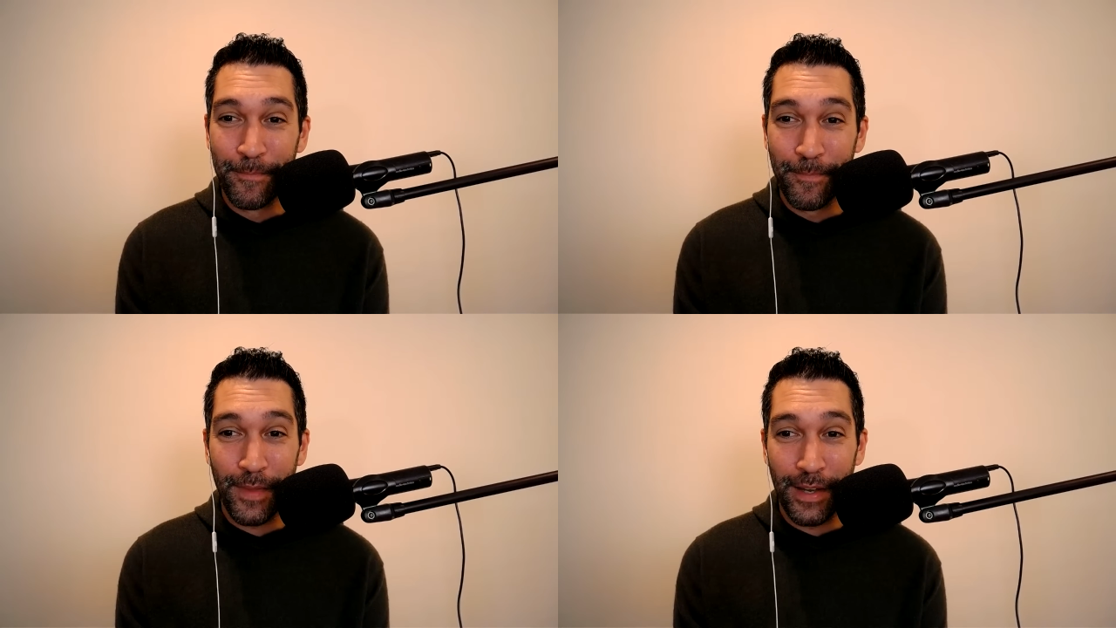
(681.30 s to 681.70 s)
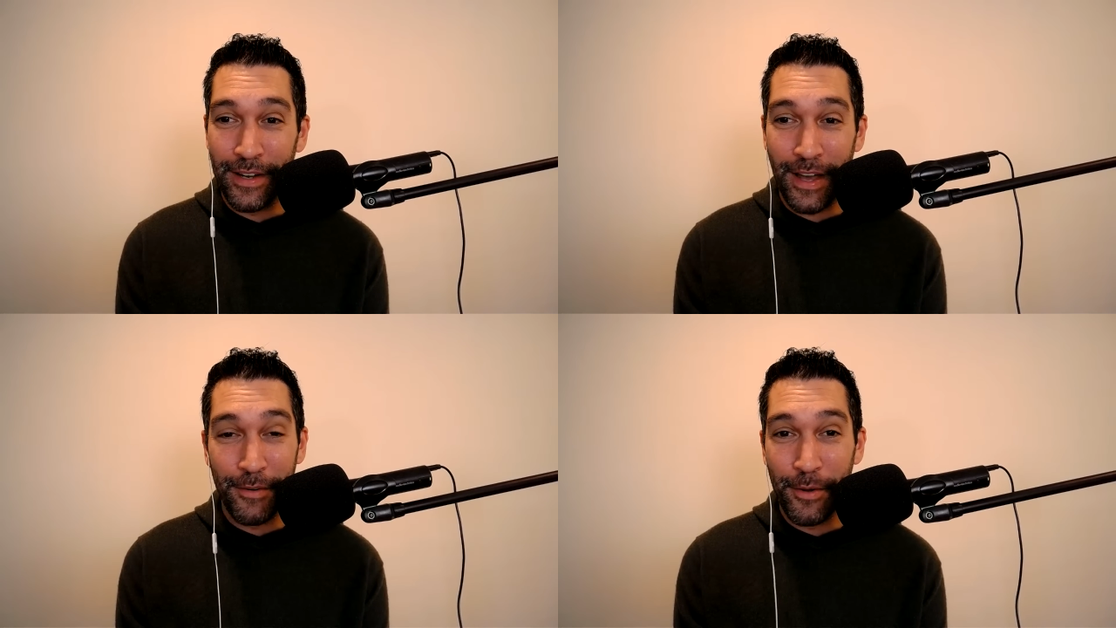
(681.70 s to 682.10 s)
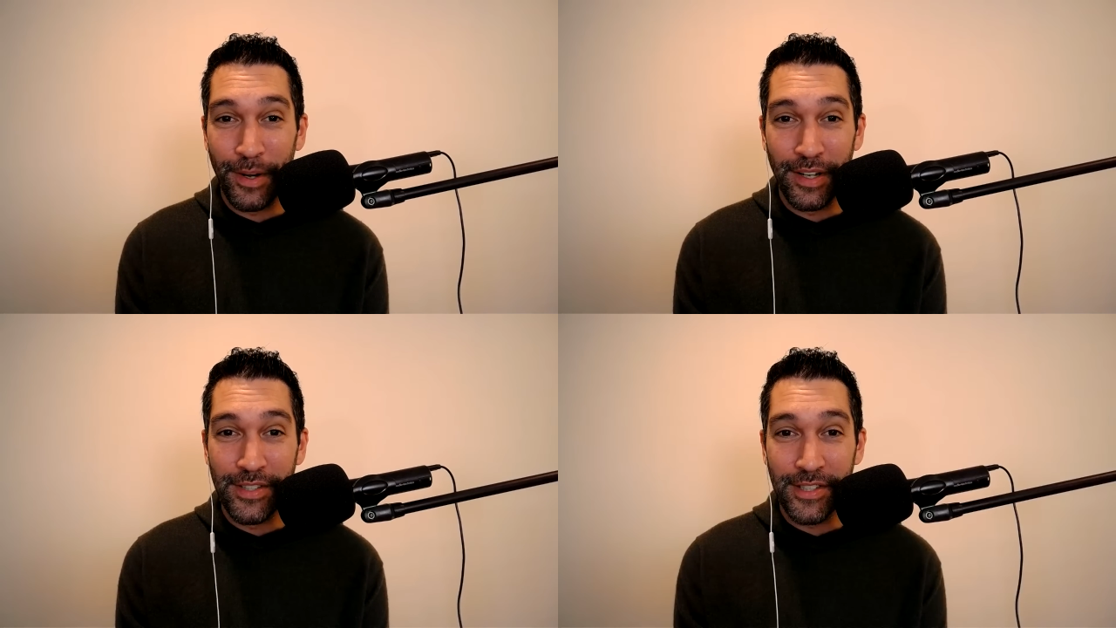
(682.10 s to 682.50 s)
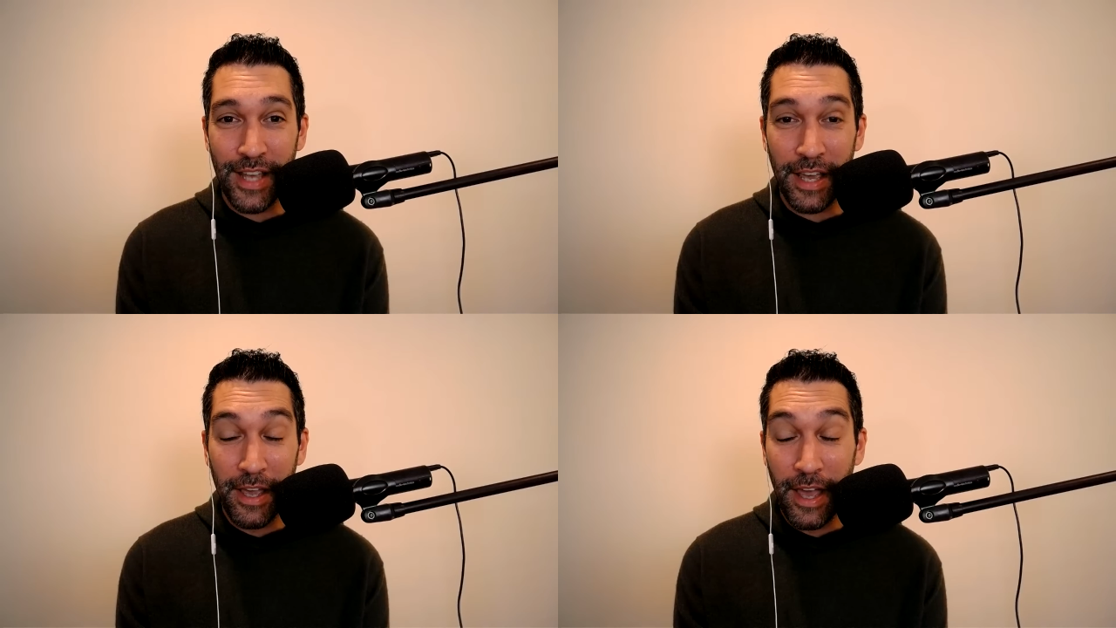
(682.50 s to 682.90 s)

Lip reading: I don't know what else to say.